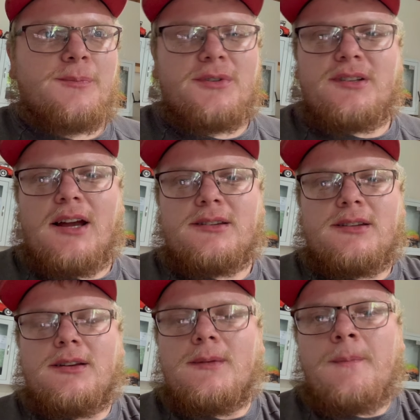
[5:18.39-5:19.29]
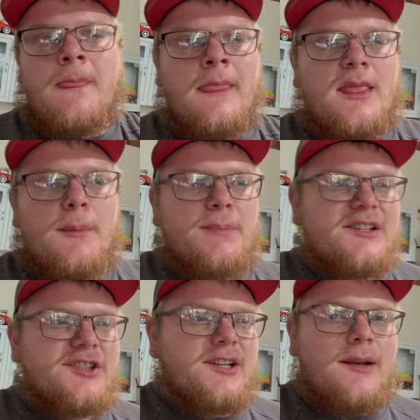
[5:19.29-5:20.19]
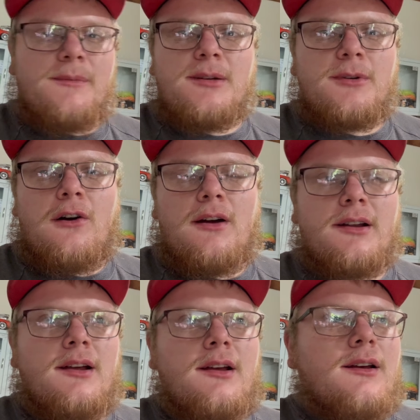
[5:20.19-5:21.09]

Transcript: protect the, the pinch seam because I'm going...